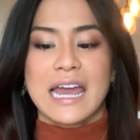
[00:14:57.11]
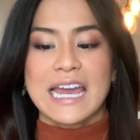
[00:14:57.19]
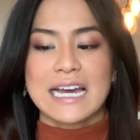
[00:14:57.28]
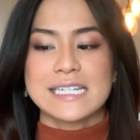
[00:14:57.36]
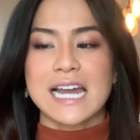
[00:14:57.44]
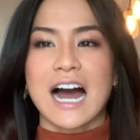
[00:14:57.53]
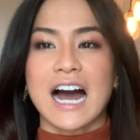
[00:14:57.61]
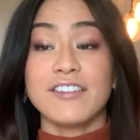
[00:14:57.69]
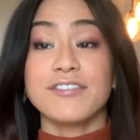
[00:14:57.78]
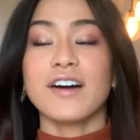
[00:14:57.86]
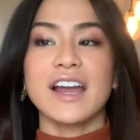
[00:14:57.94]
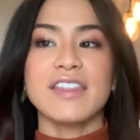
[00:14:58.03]
And I
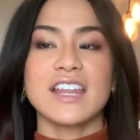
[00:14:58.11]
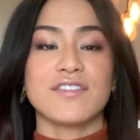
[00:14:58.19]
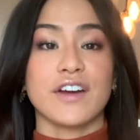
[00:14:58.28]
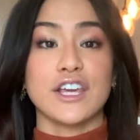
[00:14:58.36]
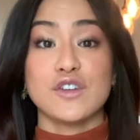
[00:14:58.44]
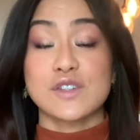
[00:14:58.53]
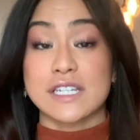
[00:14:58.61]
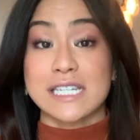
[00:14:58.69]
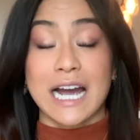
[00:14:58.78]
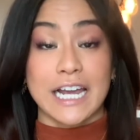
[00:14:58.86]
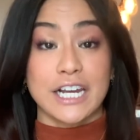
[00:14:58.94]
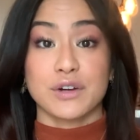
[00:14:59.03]
find that if I use a
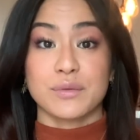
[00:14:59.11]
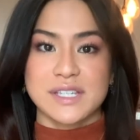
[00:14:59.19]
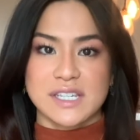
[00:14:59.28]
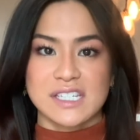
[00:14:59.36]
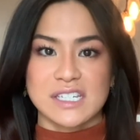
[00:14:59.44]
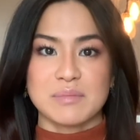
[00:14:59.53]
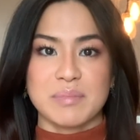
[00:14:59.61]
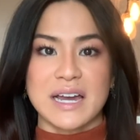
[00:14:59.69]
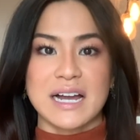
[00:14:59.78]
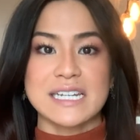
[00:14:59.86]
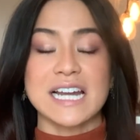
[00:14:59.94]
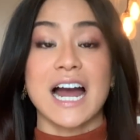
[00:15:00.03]
tighter resistant
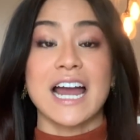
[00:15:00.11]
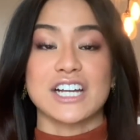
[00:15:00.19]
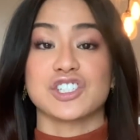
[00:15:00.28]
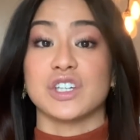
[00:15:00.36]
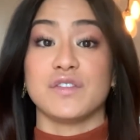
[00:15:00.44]
band, I actually